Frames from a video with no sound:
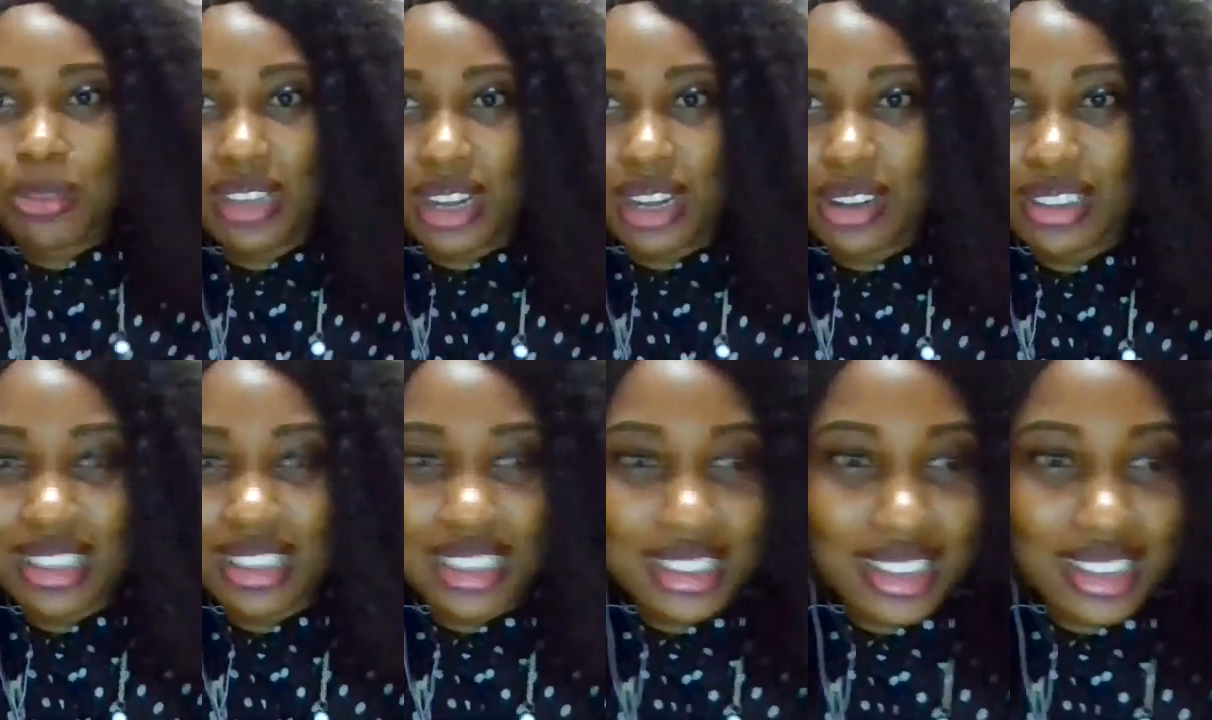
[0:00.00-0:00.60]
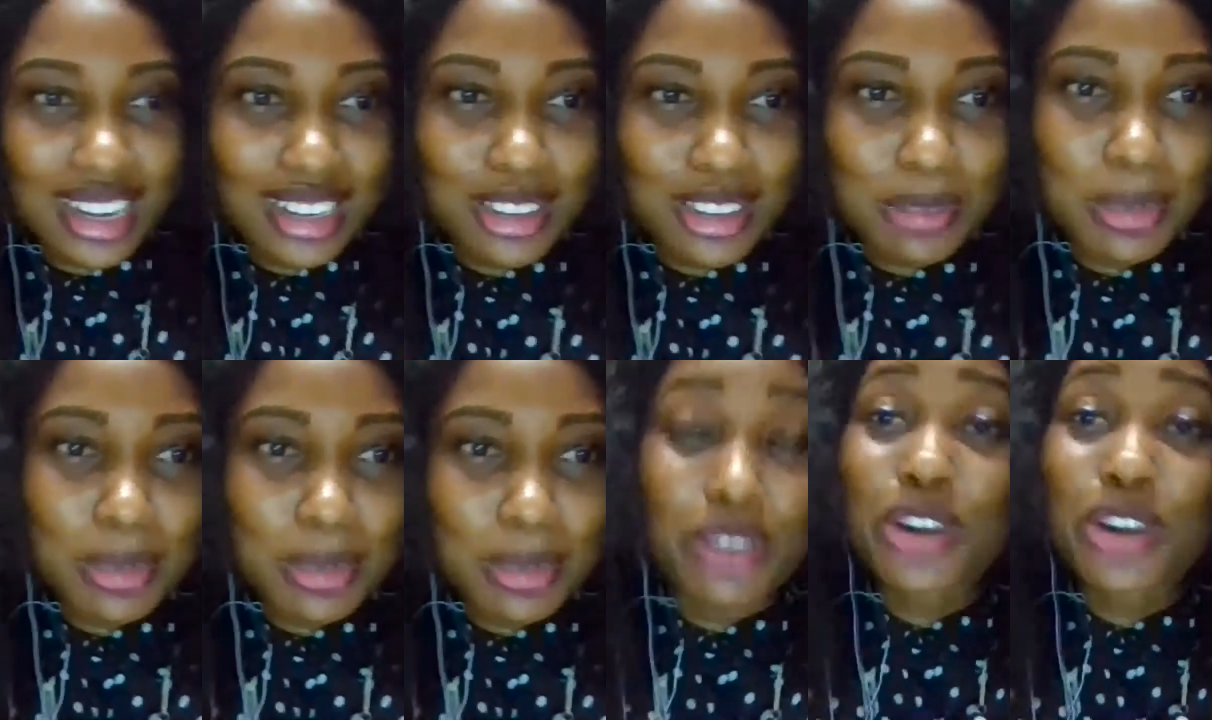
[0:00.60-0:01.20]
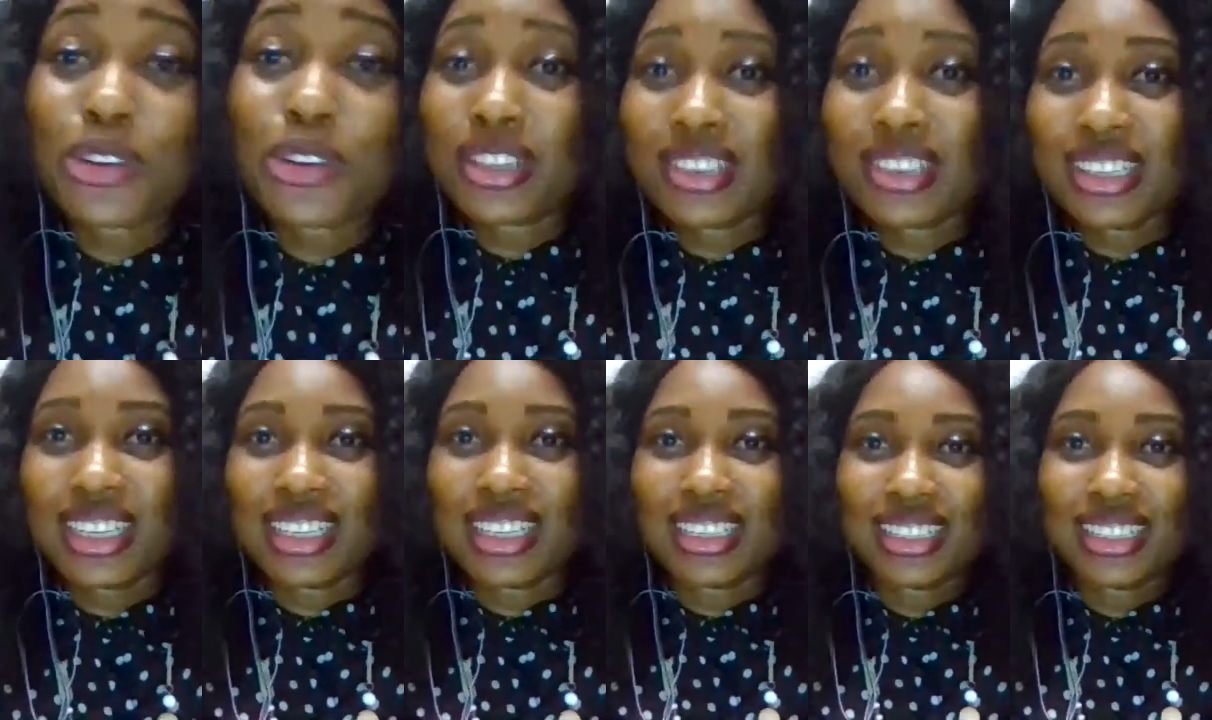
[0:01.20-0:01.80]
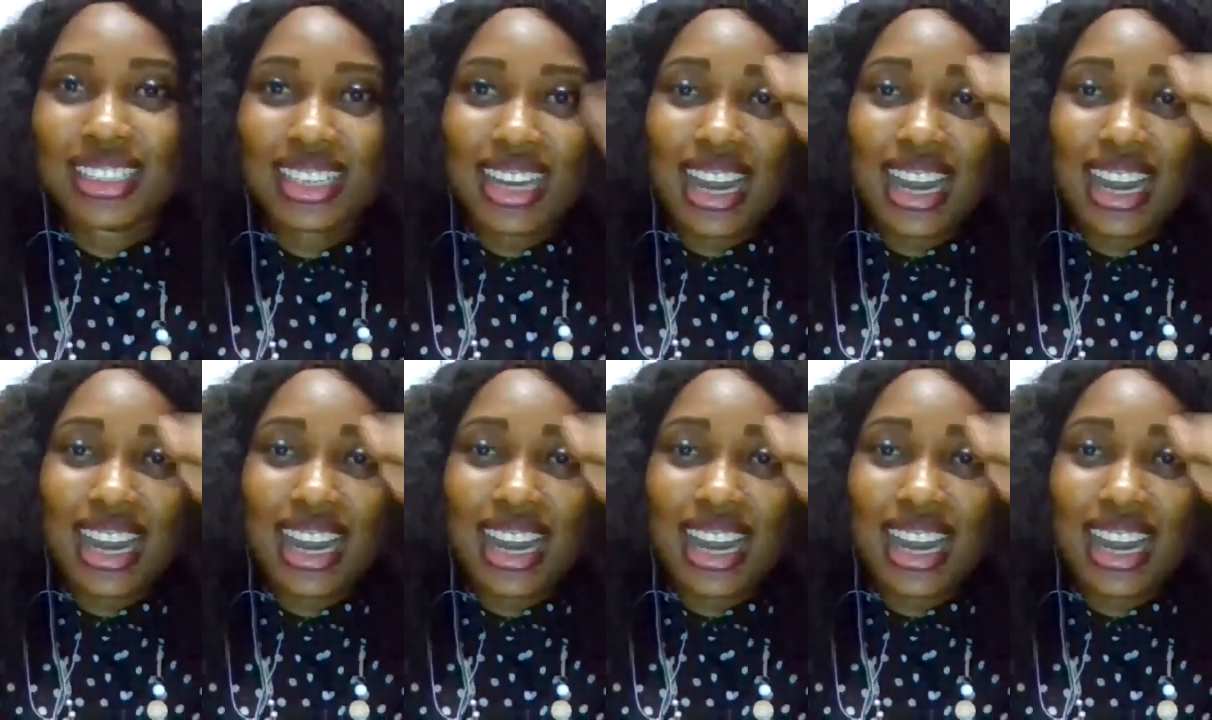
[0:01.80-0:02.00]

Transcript: out at me, recruiting.